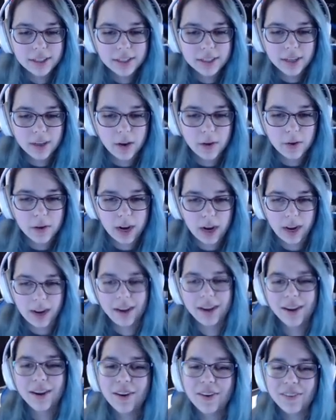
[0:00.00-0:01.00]
Okay.
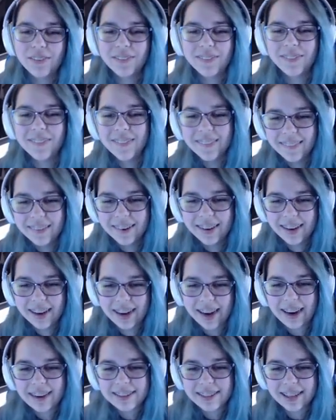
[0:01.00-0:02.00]
It
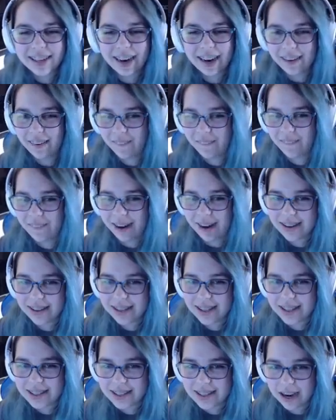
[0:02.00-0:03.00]
actually kind of worked
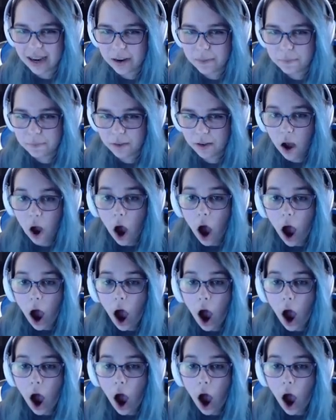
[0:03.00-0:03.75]
this time. There's a cop